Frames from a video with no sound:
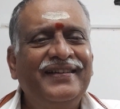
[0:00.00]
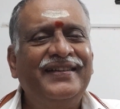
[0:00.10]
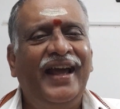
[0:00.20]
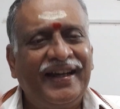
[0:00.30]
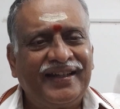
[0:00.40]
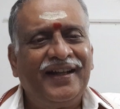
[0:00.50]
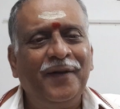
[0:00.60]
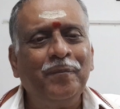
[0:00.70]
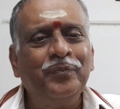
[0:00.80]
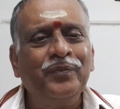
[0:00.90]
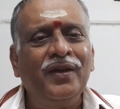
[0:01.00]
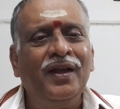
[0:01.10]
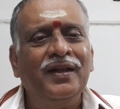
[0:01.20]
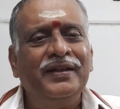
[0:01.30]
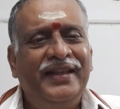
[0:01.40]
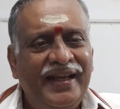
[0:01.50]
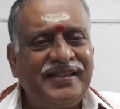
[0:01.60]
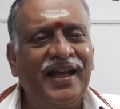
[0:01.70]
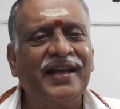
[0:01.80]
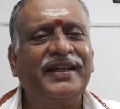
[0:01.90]
that
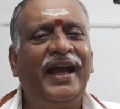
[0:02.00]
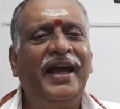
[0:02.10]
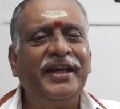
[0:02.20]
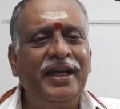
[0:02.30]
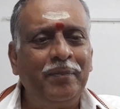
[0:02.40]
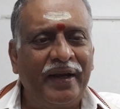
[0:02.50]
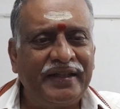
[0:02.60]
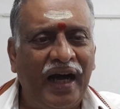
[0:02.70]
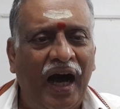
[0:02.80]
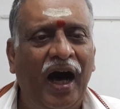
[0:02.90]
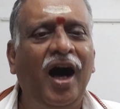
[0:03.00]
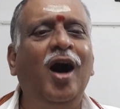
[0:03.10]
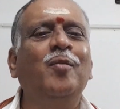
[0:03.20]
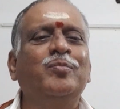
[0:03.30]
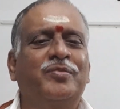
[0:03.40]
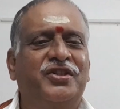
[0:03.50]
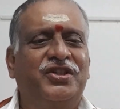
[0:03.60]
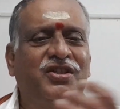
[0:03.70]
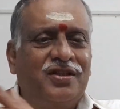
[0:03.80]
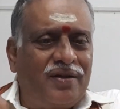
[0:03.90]
these are carried by the
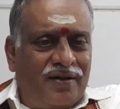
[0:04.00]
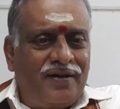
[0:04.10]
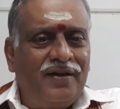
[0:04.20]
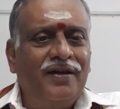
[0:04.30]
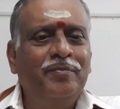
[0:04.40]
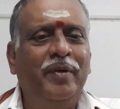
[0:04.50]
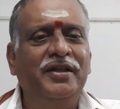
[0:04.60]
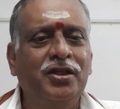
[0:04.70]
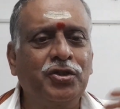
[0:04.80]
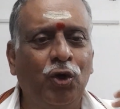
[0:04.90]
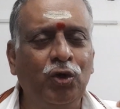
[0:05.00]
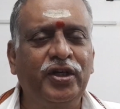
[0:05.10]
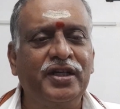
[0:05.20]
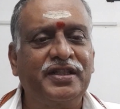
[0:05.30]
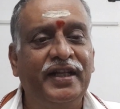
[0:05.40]
arms, by the shoulders.